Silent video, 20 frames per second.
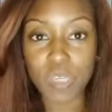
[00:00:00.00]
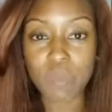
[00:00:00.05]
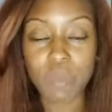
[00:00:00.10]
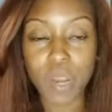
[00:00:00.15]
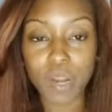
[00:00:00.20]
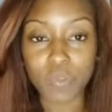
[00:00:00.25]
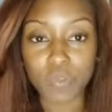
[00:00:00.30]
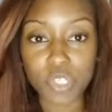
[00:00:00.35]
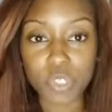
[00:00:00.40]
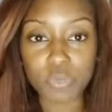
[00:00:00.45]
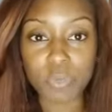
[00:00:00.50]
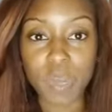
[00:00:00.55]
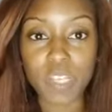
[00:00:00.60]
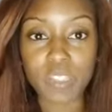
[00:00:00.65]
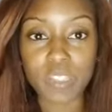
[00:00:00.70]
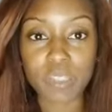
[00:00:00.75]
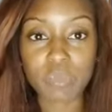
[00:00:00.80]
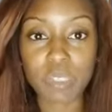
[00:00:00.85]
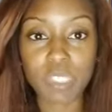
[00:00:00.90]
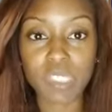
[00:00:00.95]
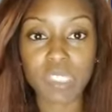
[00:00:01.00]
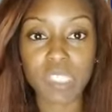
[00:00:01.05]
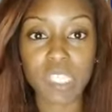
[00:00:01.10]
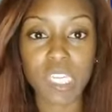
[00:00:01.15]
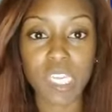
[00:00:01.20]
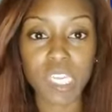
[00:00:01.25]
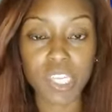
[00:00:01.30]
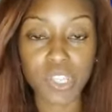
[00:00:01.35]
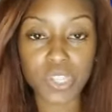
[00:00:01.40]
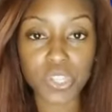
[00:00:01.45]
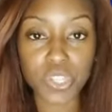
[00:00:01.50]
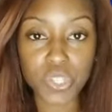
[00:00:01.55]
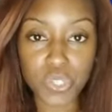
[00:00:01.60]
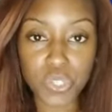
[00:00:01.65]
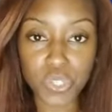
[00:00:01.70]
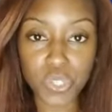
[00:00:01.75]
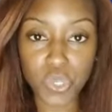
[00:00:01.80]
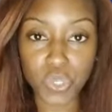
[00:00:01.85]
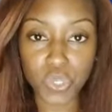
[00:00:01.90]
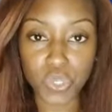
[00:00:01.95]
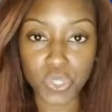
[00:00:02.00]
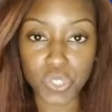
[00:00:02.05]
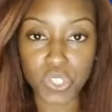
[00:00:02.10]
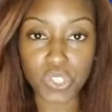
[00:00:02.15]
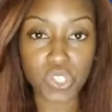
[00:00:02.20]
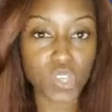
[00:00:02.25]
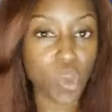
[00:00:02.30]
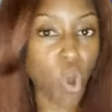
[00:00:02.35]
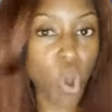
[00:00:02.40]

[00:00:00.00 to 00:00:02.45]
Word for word: my responsibility in this earth to